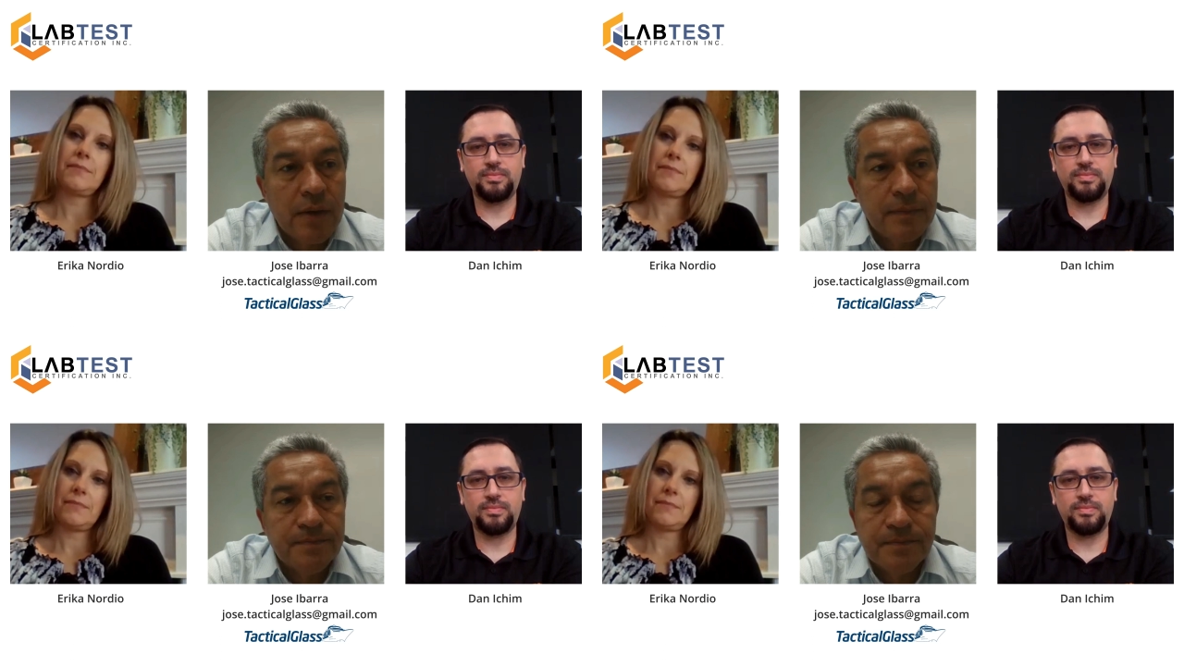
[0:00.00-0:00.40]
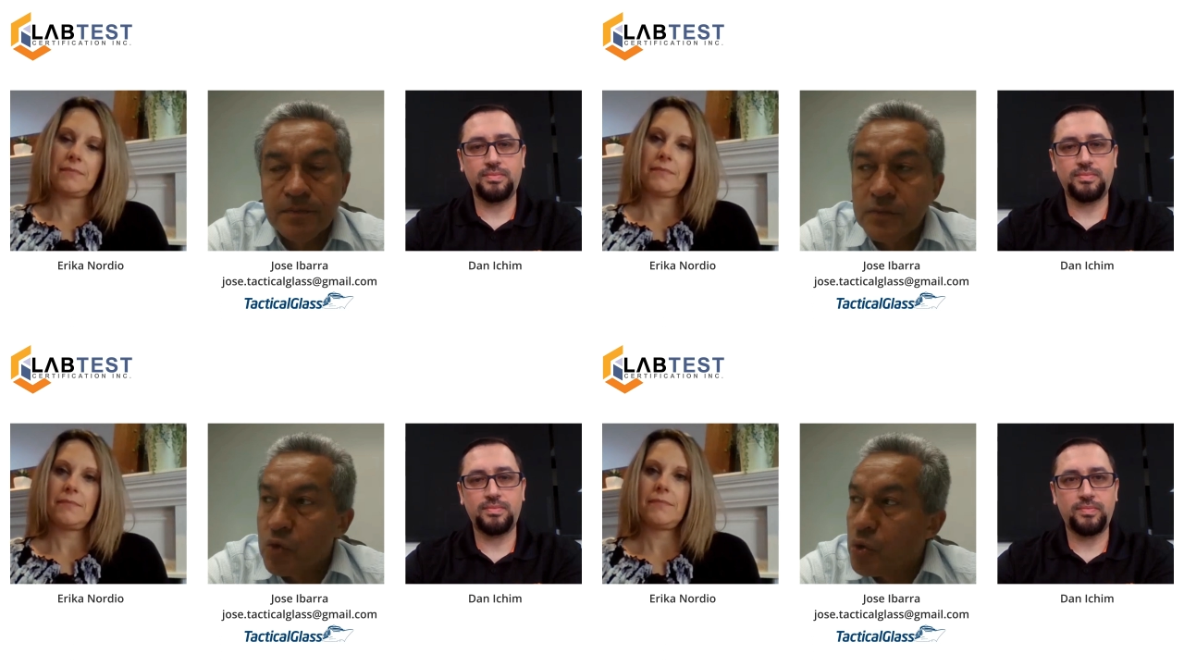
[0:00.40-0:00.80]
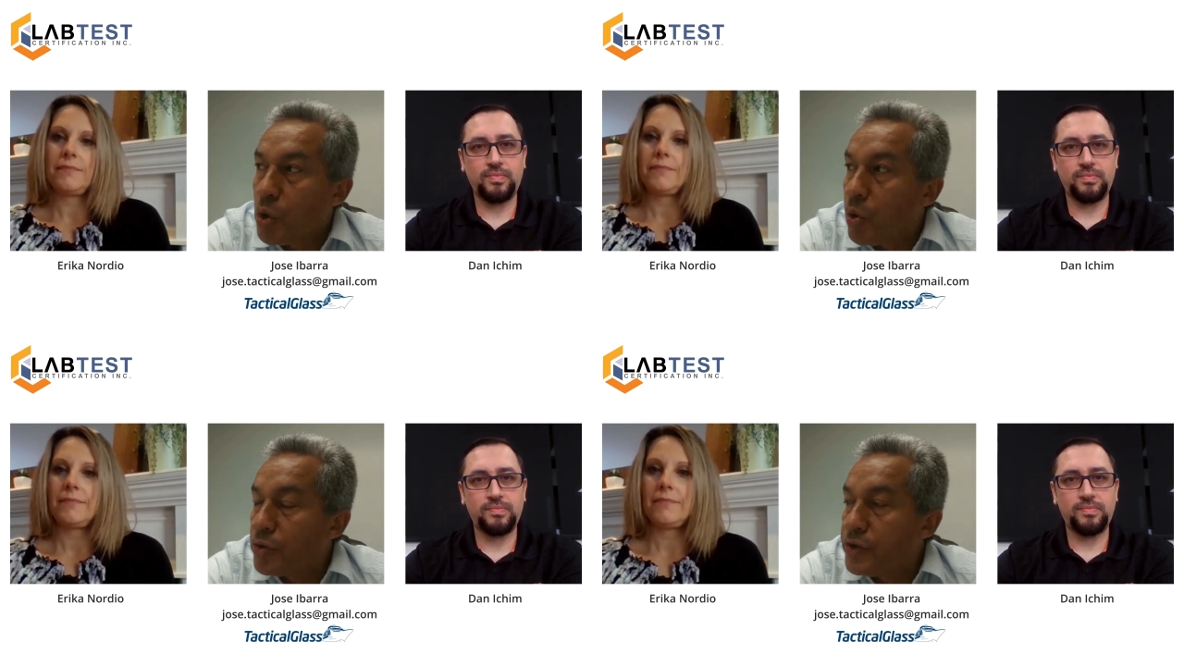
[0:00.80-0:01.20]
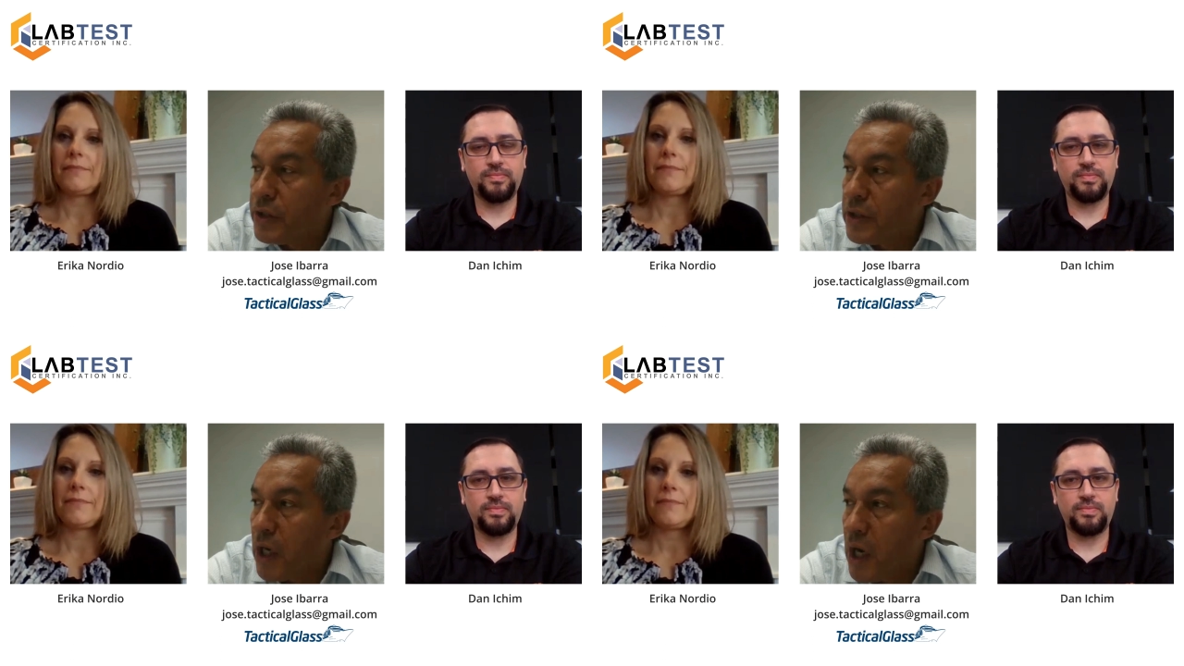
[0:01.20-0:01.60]
Speaker 1: Um, you know,
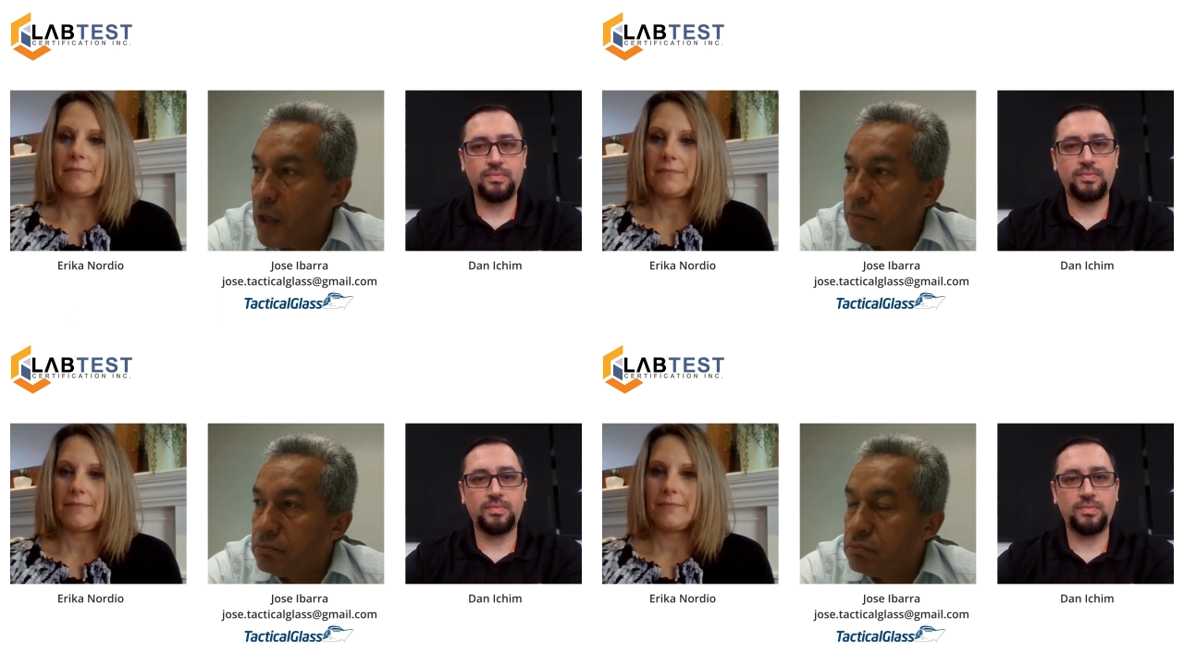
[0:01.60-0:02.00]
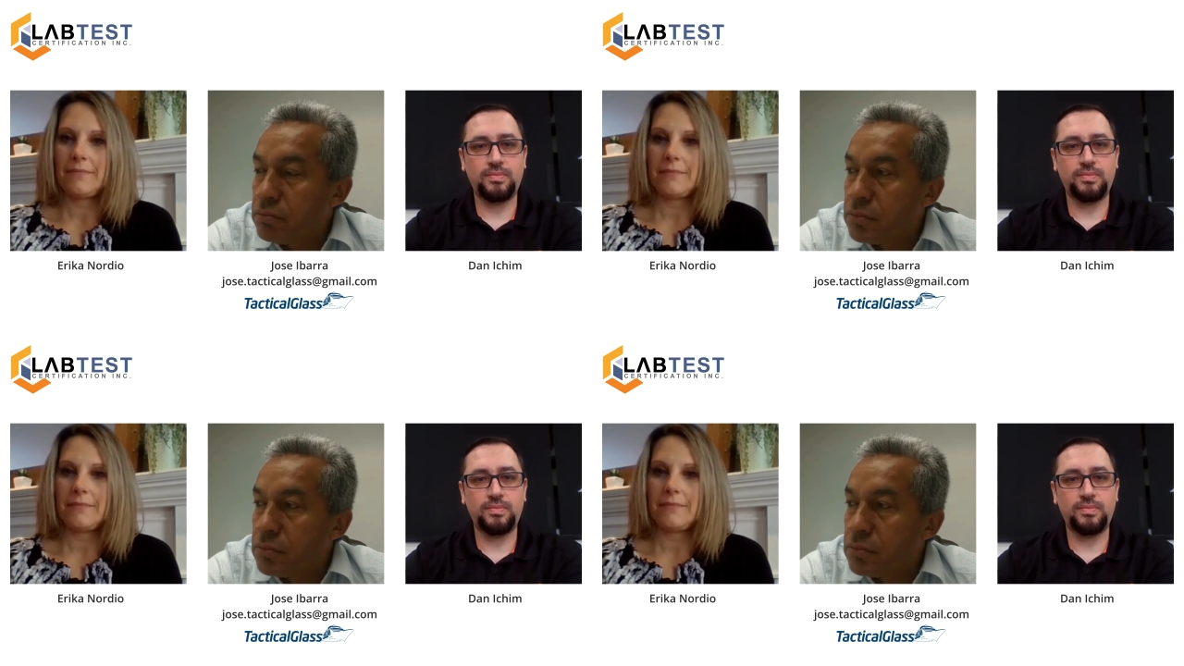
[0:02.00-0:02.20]
the um,